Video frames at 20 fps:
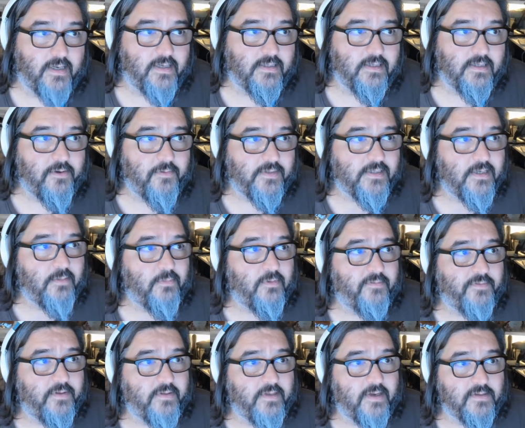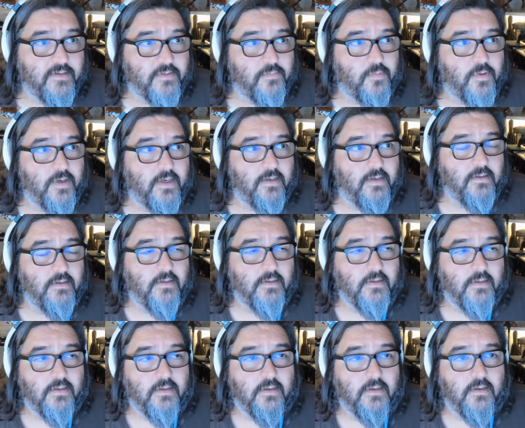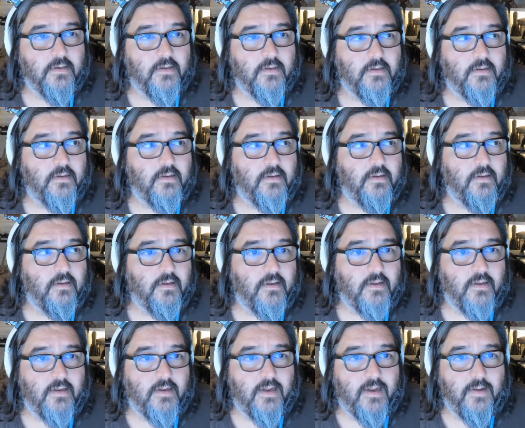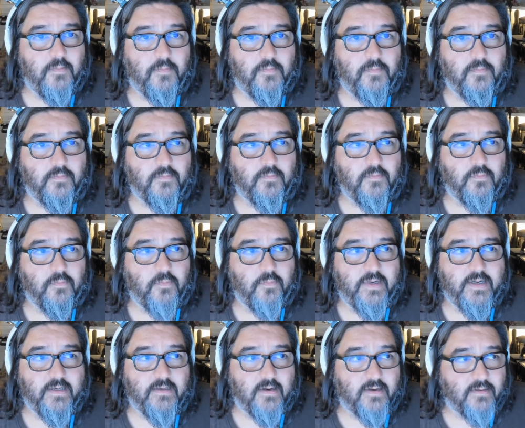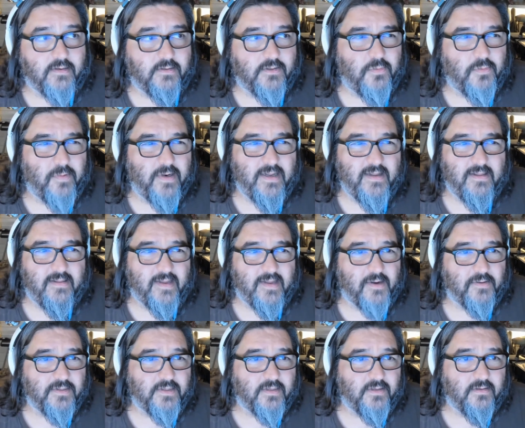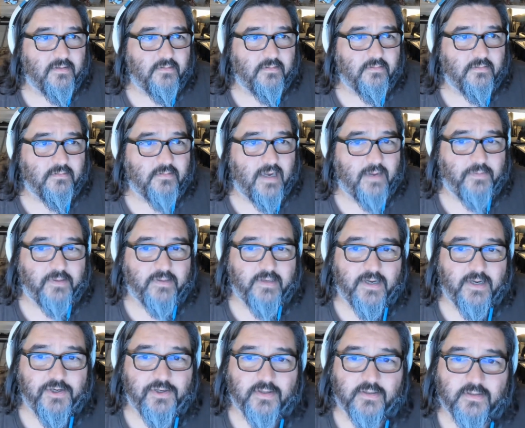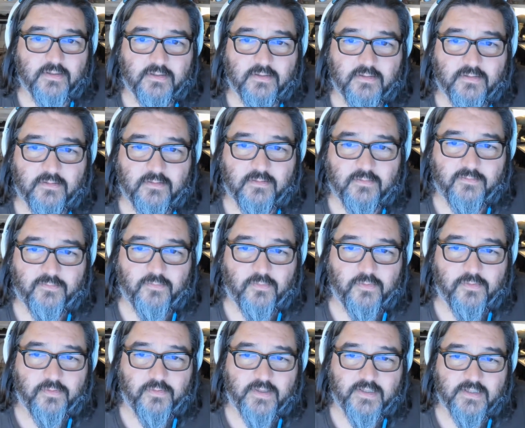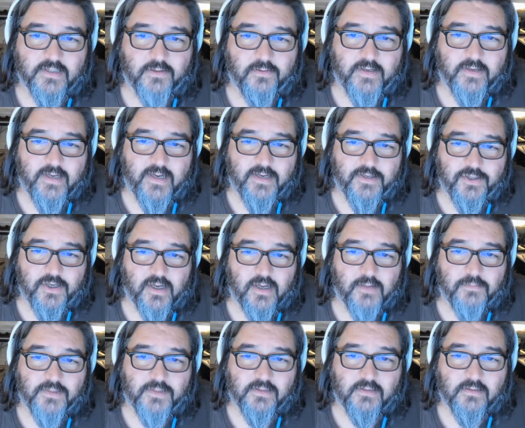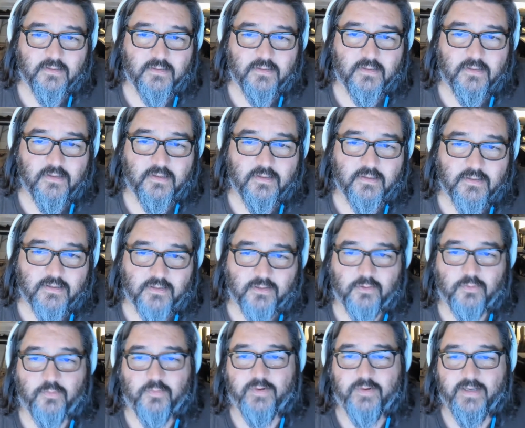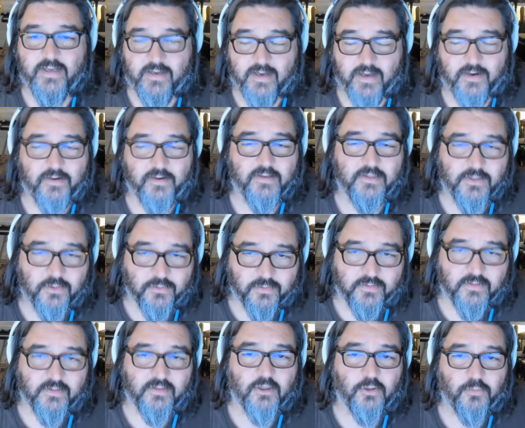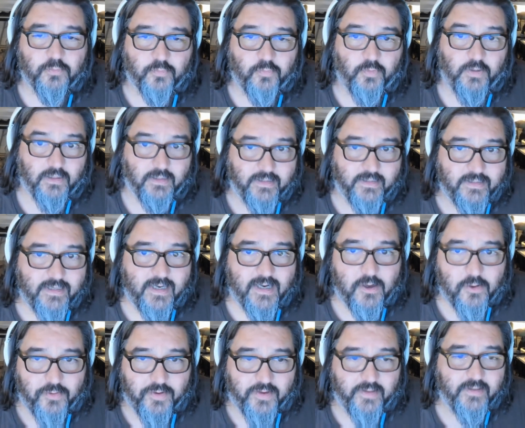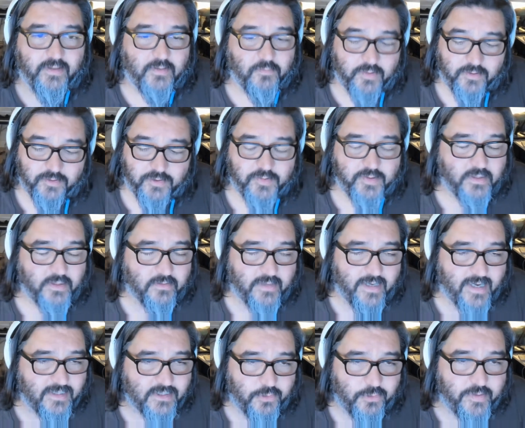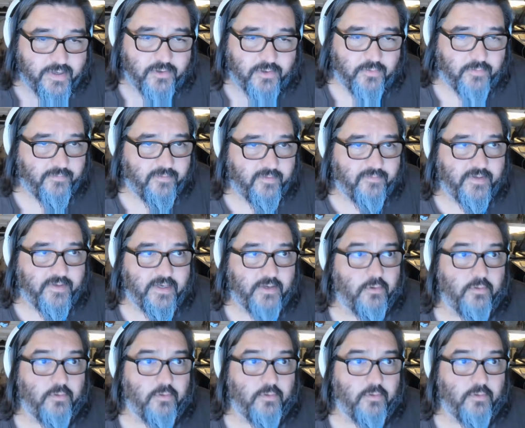Summer of 2001. And we had gotten 20,000 applications for these 38 jobs. So we had a consultant help whittle it down, and then we were doing the last 350